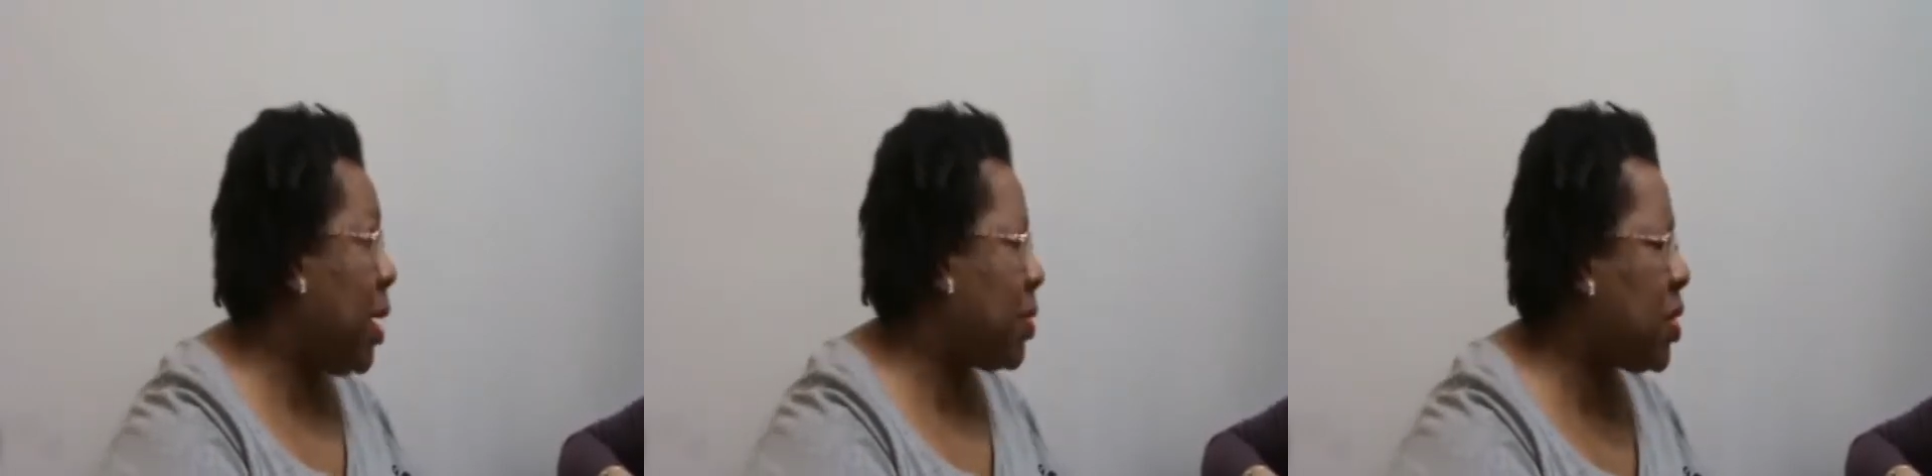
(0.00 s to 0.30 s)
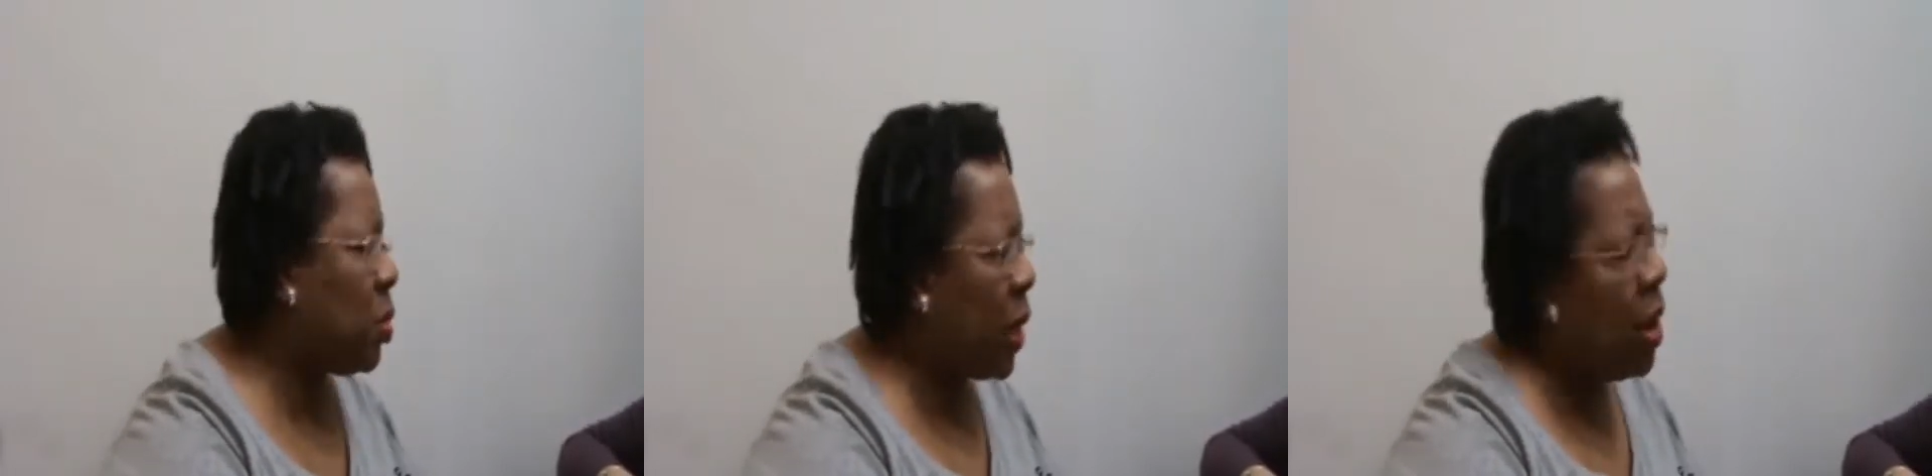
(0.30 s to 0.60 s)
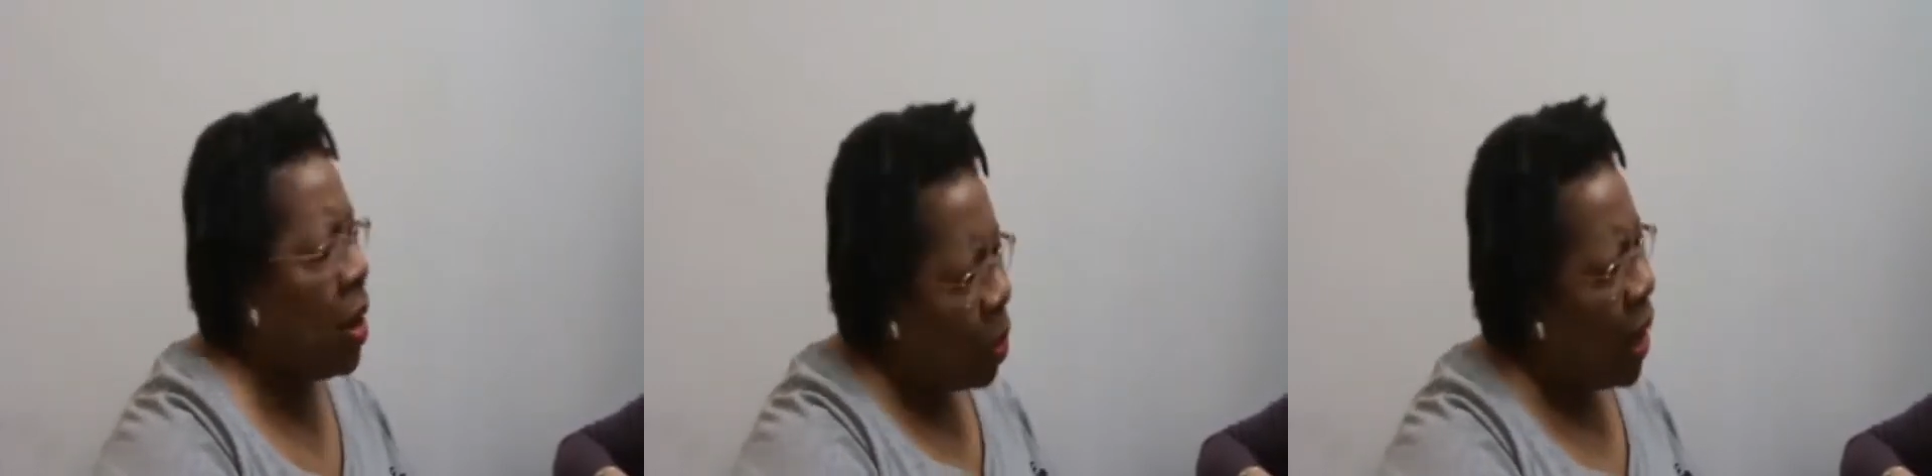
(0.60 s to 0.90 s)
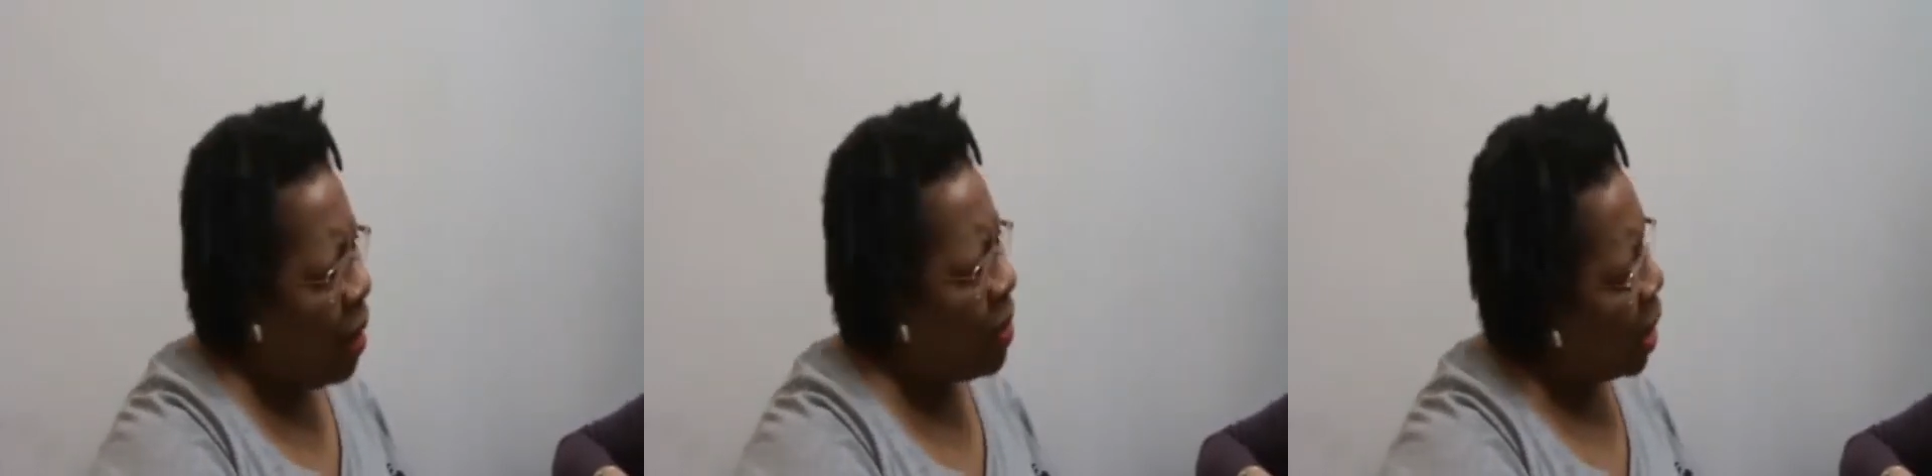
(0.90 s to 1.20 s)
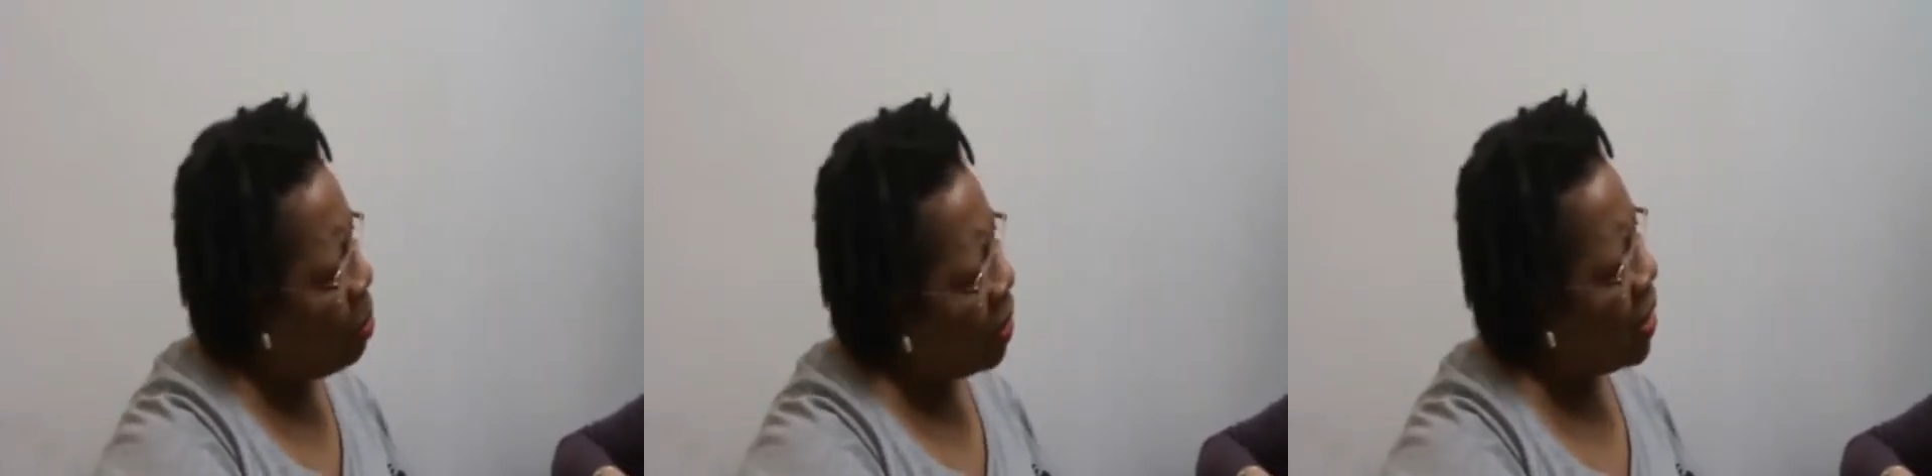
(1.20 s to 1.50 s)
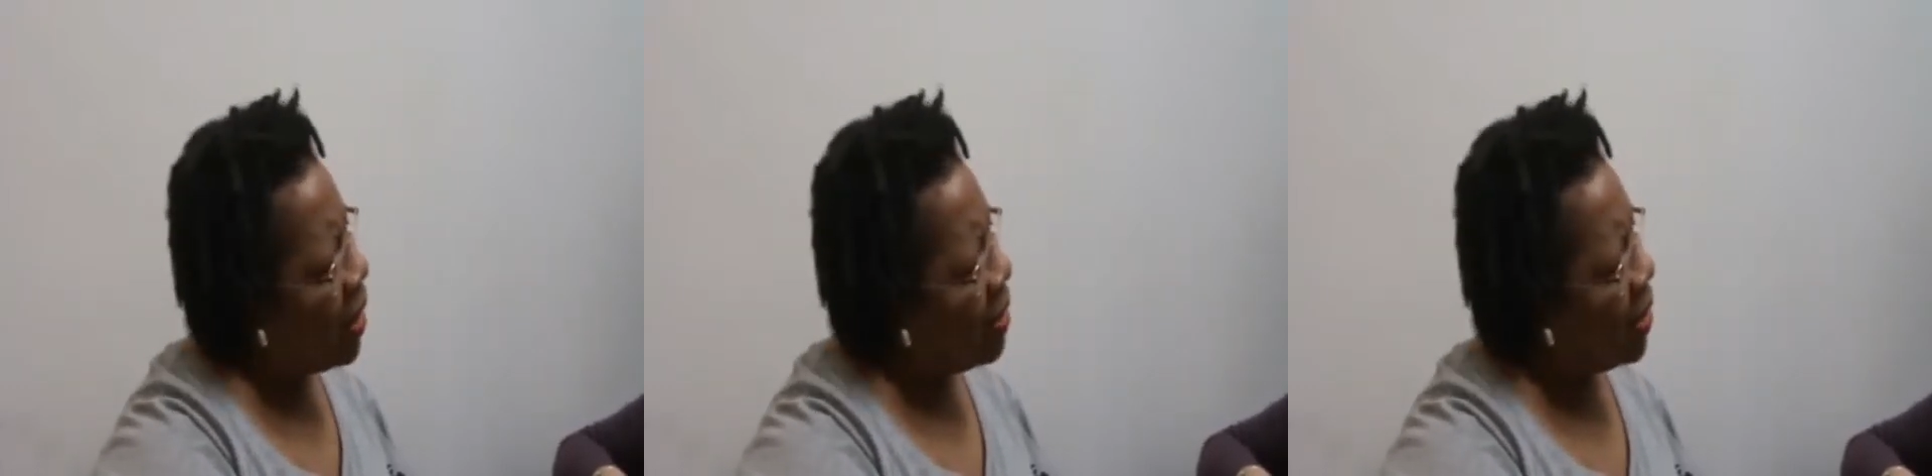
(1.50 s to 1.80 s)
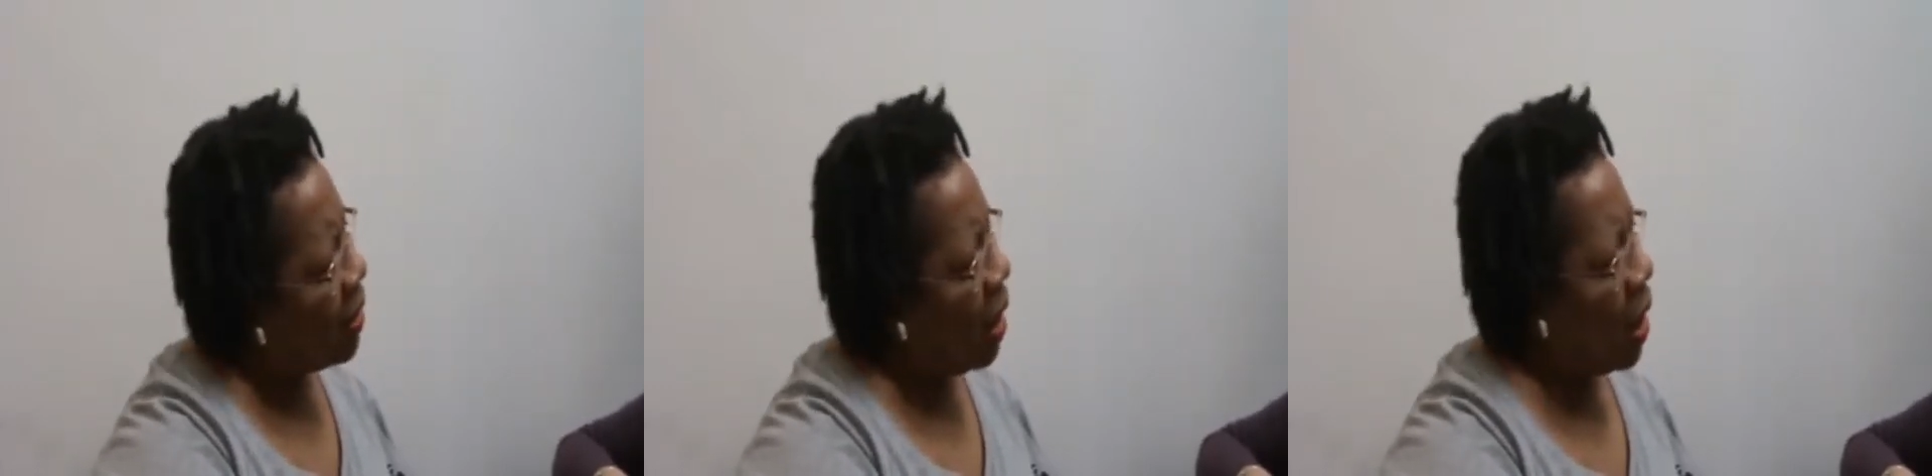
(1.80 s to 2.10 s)
So we have a couple of things in
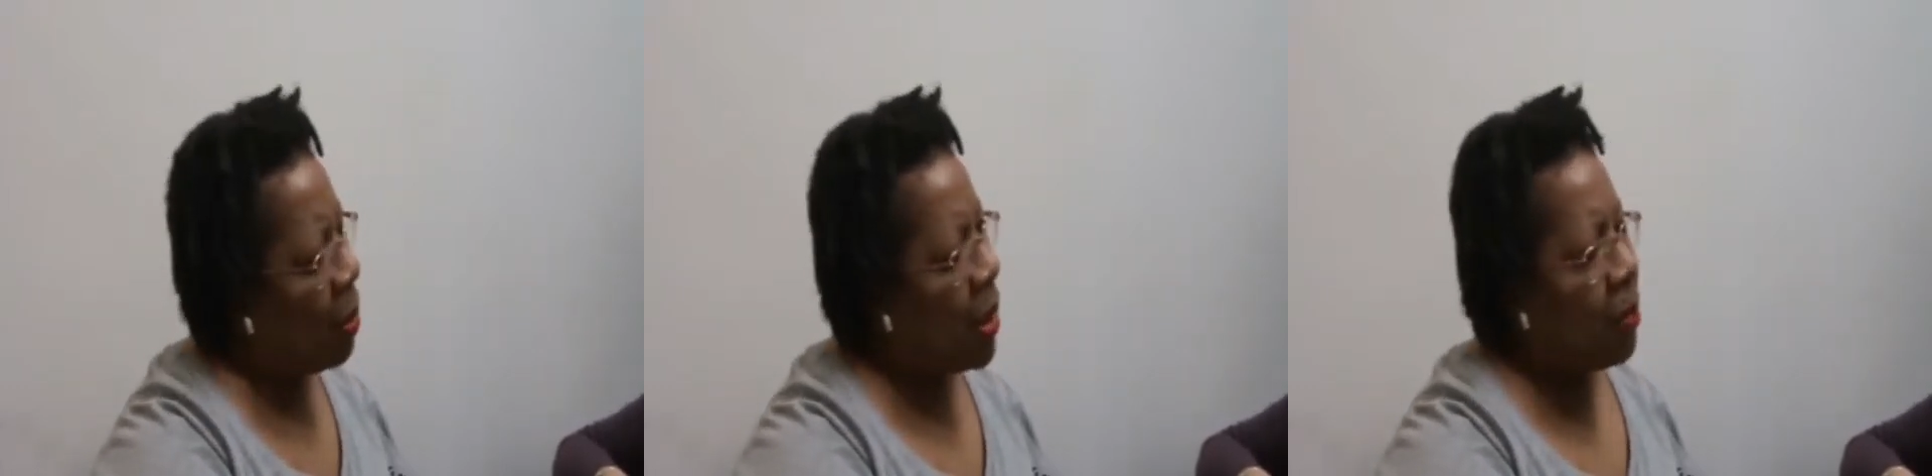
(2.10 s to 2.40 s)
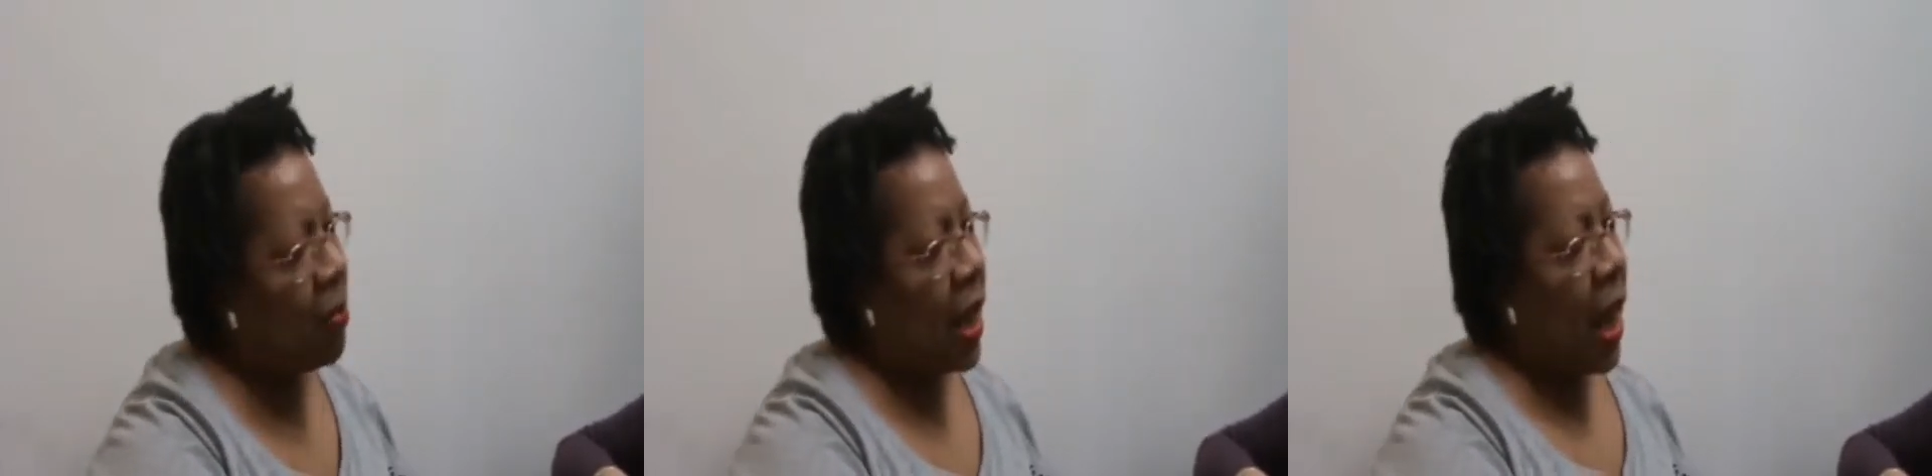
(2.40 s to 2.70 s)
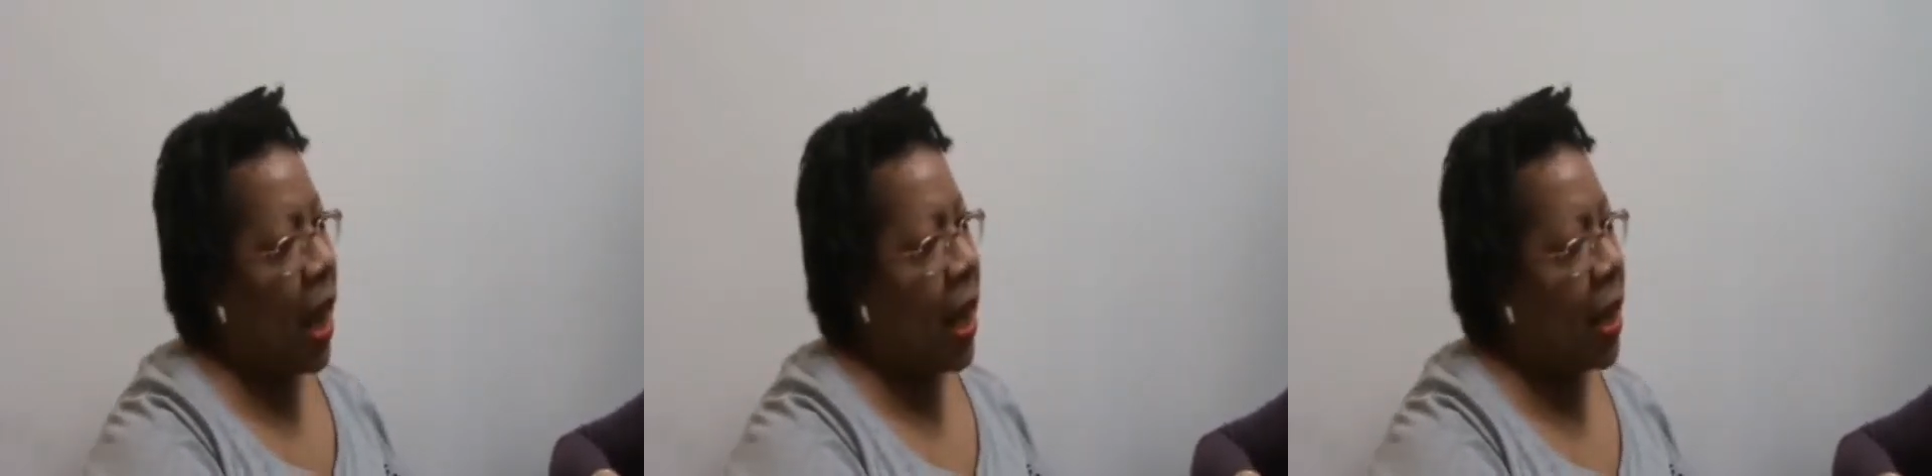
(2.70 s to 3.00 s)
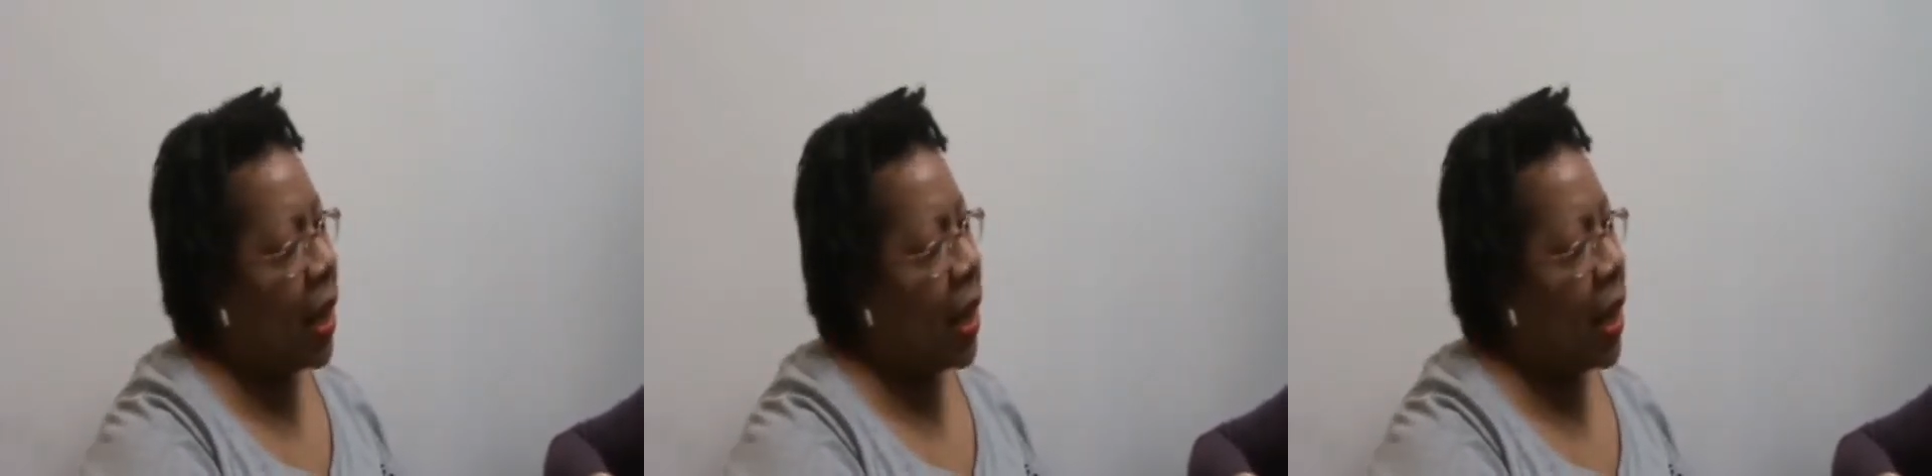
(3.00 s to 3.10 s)
common. Yeah. And